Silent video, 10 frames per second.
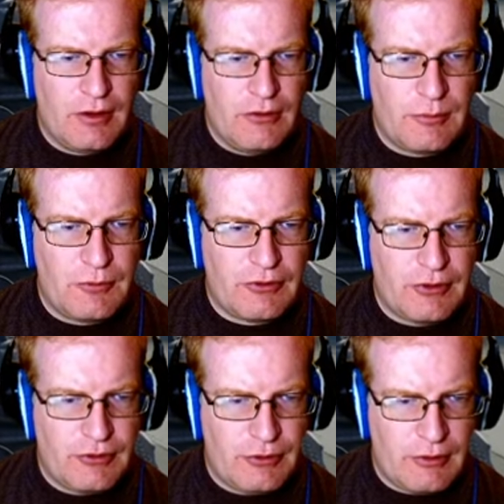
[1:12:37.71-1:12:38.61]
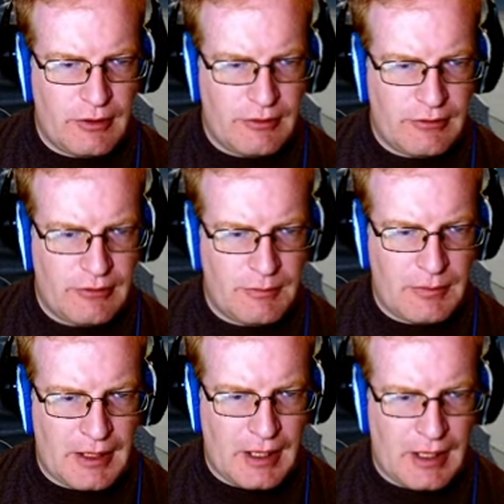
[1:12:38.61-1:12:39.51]
So I'm just going to do this
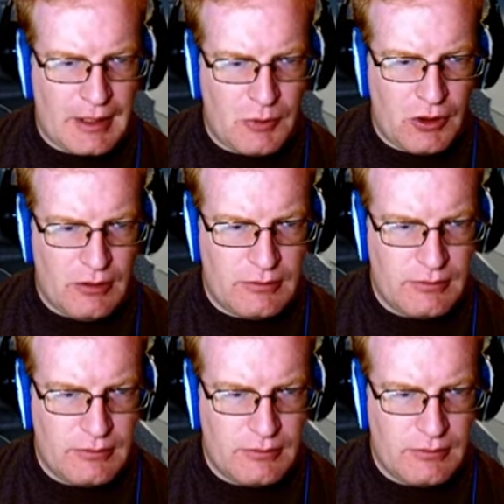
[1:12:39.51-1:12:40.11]
by eyeball.